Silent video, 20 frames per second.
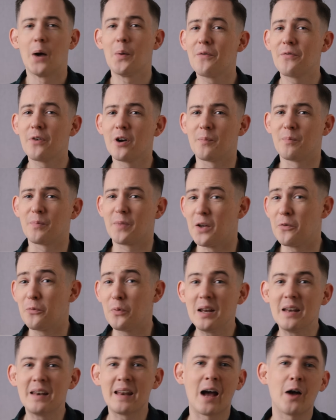However, if
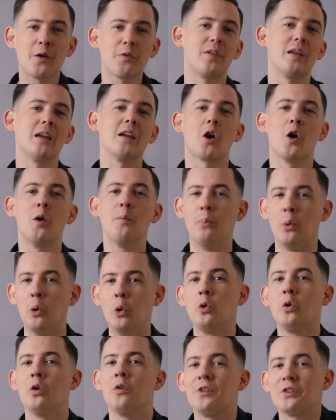we now think a
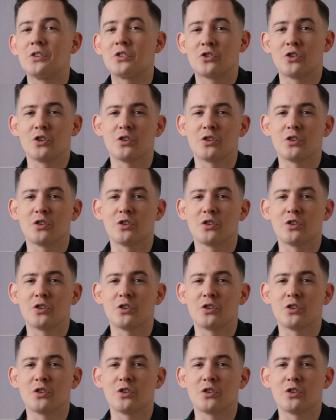ball that's